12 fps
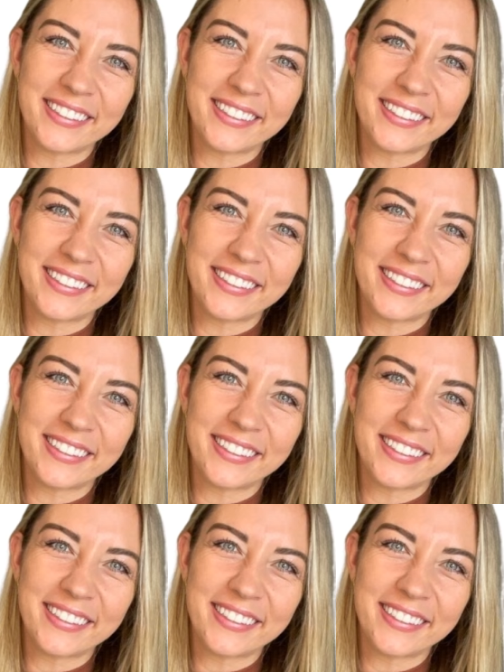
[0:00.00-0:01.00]

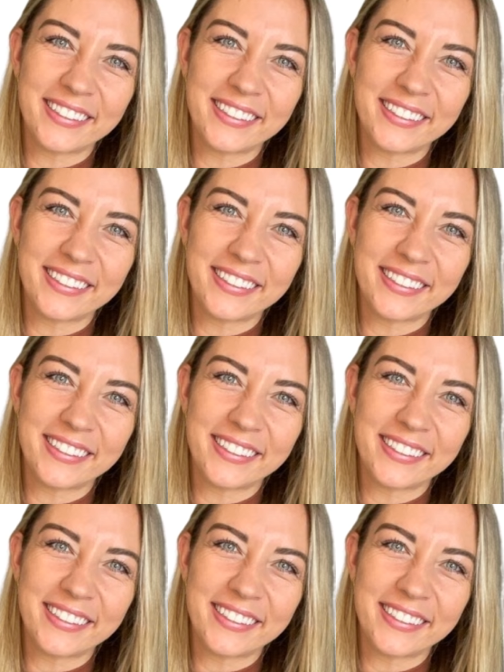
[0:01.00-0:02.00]

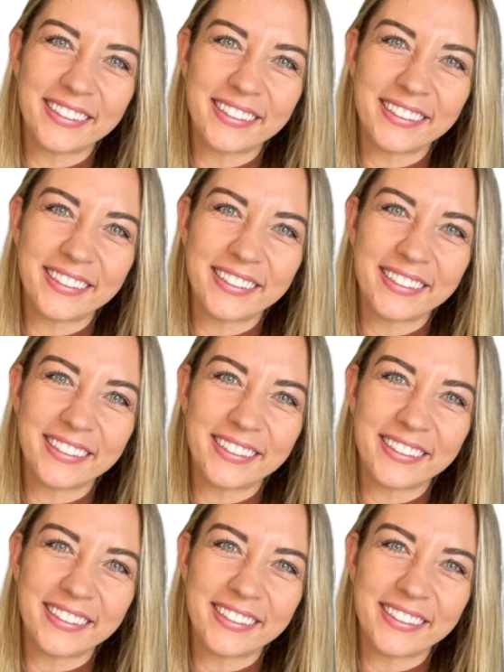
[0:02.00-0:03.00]

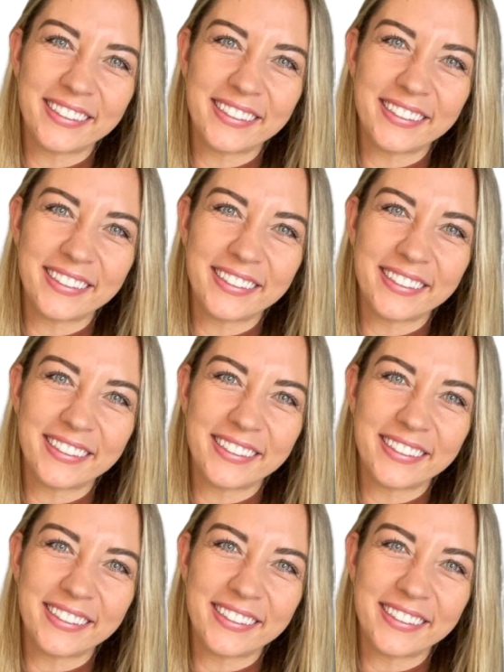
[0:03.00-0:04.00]

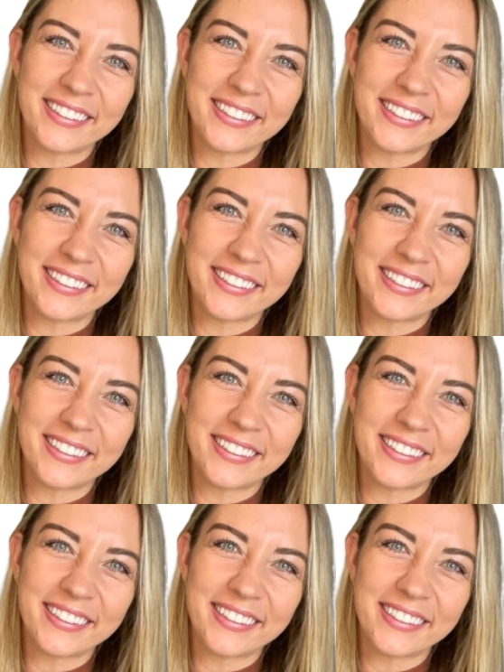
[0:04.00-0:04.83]
The face doesn't move, so there is nothing to read.